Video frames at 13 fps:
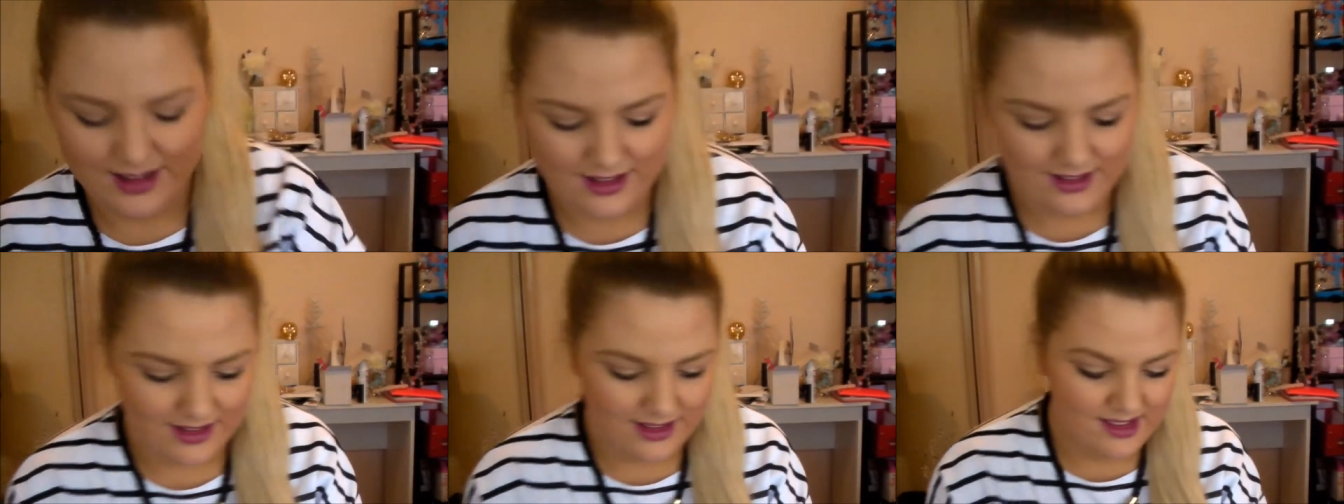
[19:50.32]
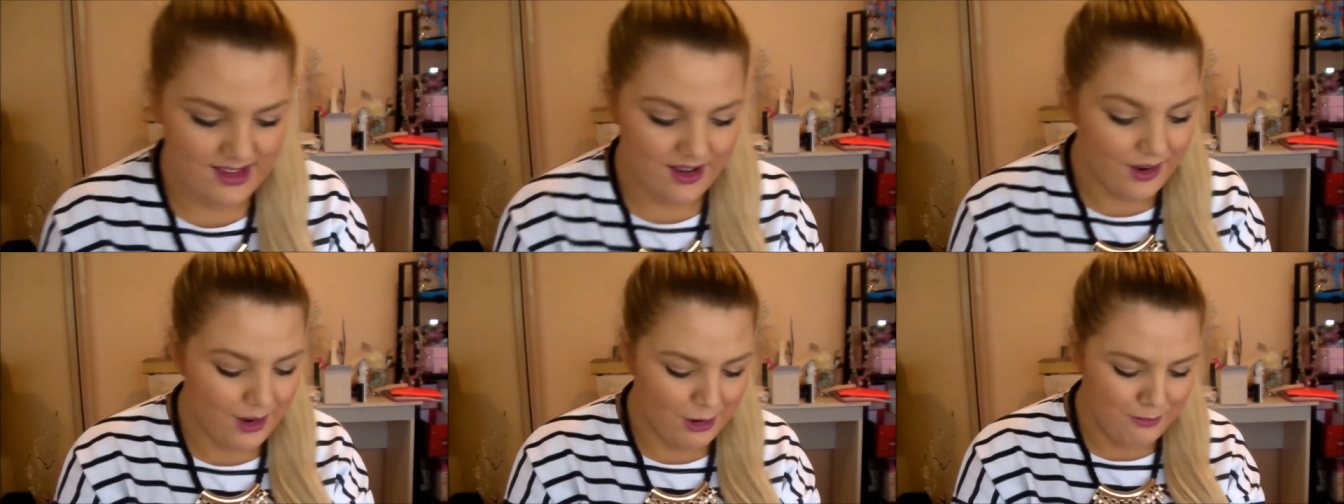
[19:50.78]
is
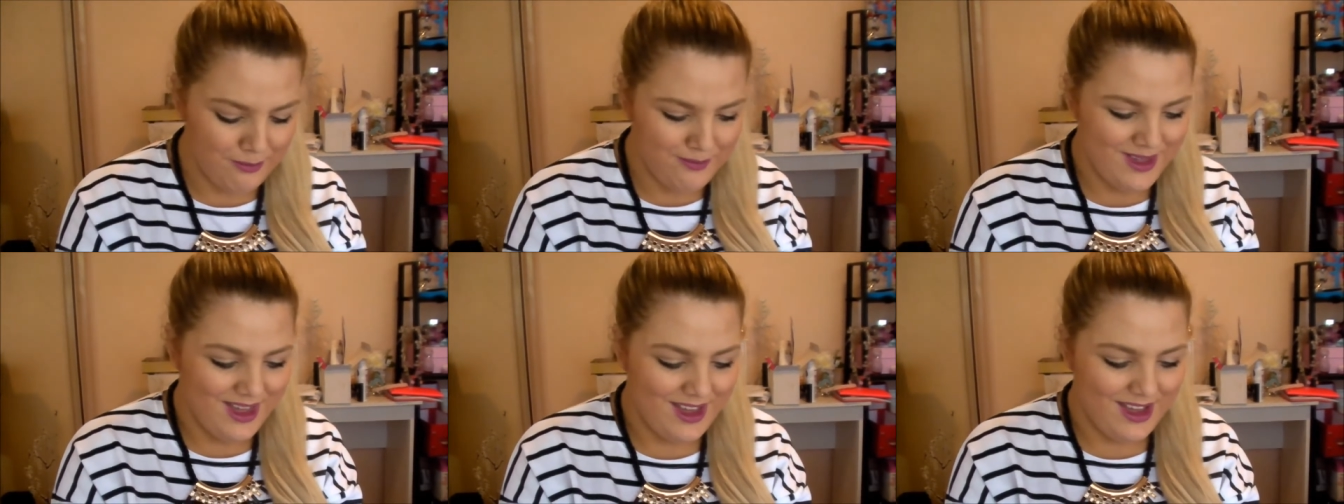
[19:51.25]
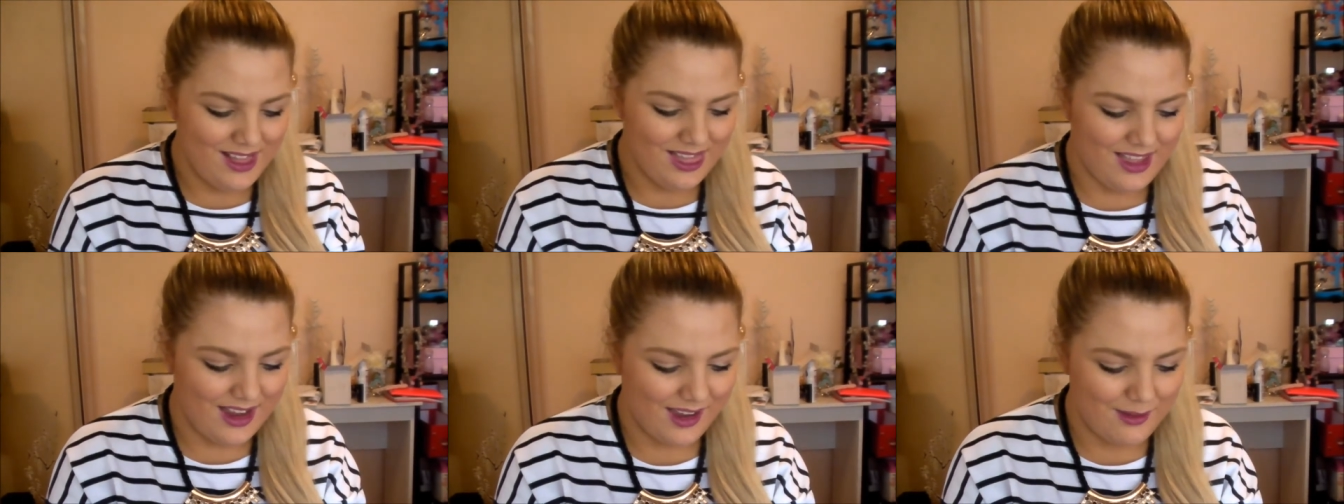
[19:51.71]
so
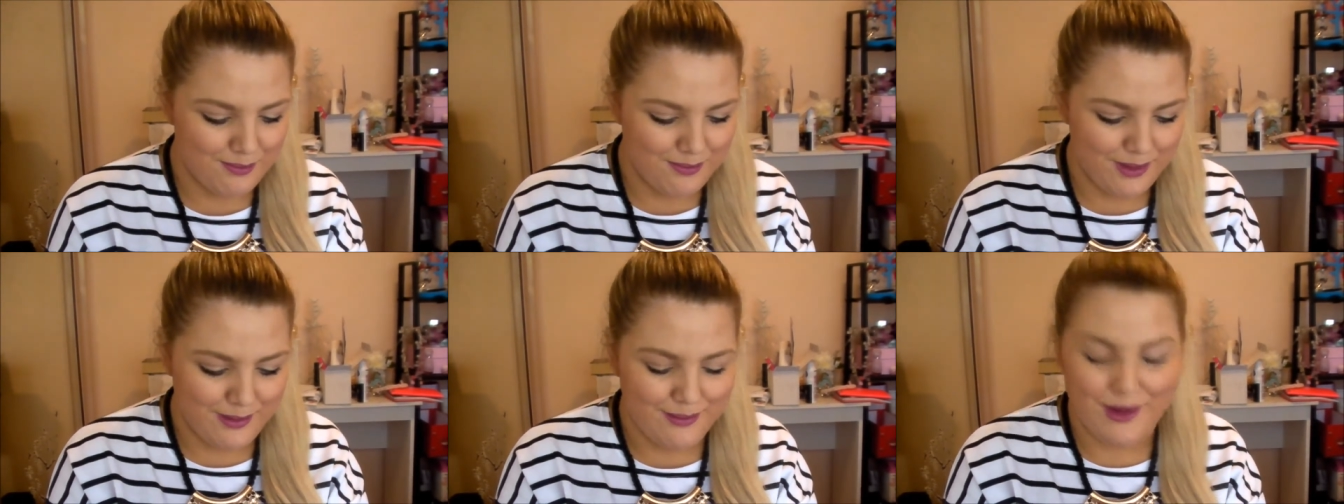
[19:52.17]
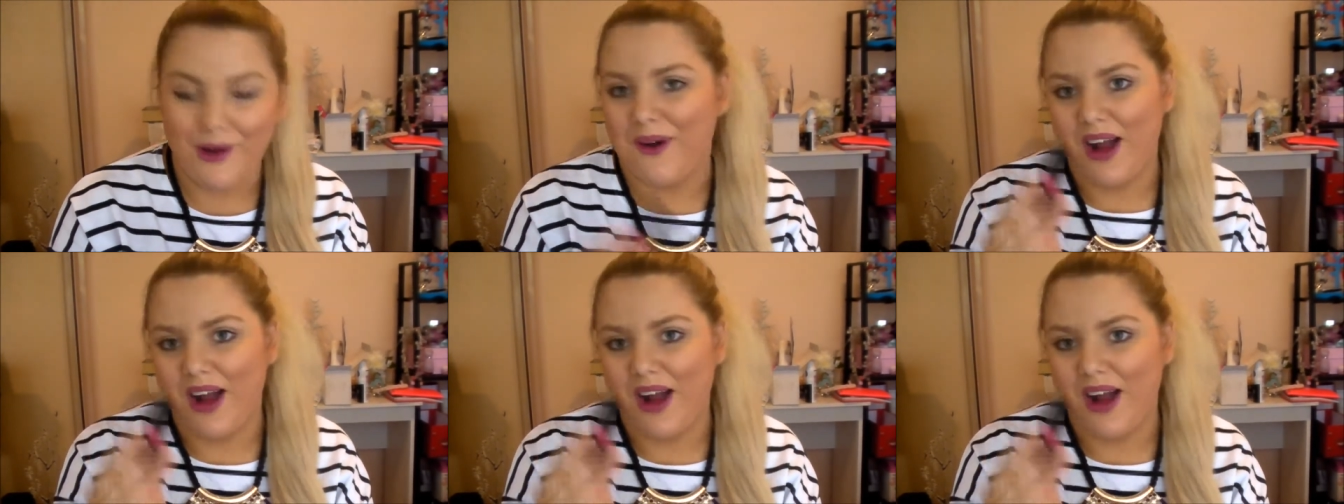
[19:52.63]
like bimbo.